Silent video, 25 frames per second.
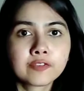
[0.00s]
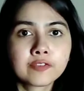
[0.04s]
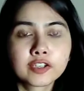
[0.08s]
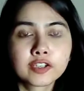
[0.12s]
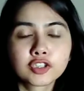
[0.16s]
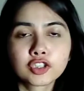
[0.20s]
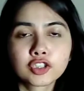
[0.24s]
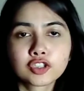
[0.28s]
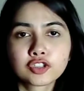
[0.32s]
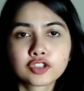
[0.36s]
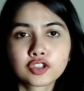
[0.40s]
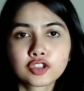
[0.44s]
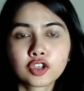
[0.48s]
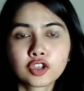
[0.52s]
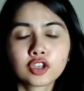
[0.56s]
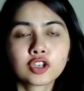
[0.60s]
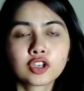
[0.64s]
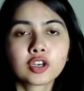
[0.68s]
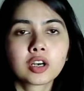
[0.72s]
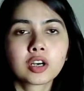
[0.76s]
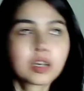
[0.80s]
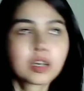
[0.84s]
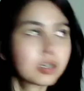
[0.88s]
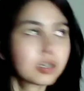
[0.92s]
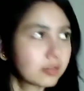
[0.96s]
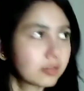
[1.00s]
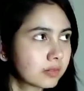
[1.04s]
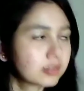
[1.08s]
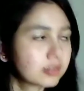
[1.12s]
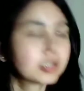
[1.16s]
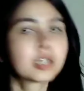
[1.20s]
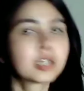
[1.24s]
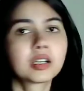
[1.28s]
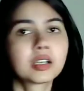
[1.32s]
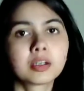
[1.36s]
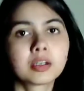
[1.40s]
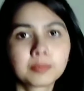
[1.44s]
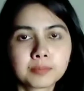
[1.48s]
which is
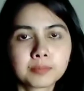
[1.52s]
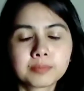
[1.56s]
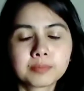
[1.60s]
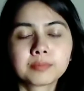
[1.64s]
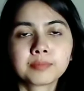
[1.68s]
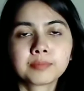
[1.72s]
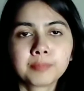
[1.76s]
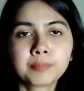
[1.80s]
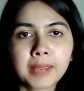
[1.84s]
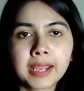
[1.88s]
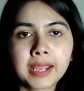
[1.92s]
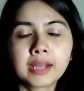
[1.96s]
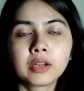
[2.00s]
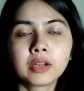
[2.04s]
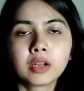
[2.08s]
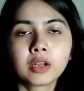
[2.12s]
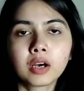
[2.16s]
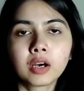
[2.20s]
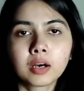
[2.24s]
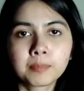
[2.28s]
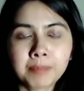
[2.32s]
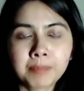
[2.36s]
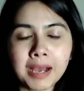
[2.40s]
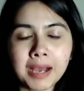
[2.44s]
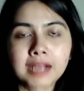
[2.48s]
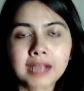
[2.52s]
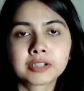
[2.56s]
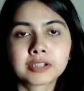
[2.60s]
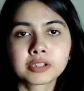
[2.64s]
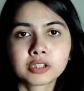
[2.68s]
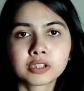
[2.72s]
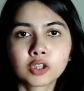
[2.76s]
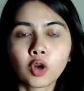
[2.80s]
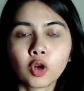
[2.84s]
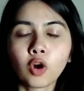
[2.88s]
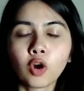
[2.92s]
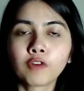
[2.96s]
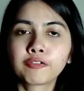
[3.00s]
the main
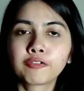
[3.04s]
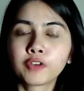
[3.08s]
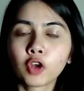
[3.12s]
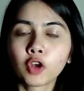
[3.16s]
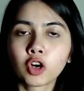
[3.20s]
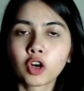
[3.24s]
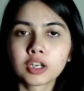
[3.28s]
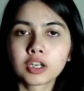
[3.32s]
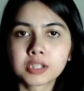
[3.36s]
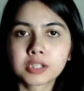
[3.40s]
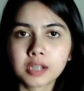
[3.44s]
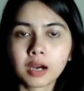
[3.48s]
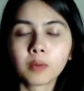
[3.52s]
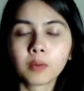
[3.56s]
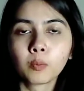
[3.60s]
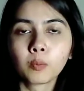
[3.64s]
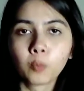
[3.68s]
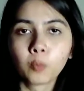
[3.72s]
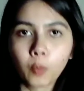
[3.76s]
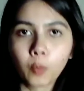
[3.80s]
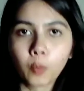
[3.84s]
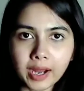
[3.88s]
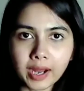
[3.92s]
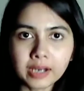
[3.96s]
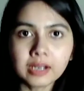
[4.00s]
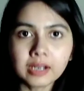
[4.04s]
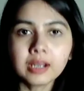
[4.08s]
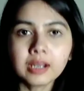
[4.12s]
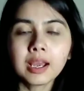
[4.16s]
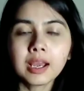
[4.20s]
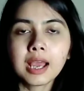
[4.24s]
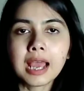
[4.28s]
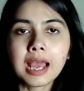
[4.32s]
pattern of your term 1.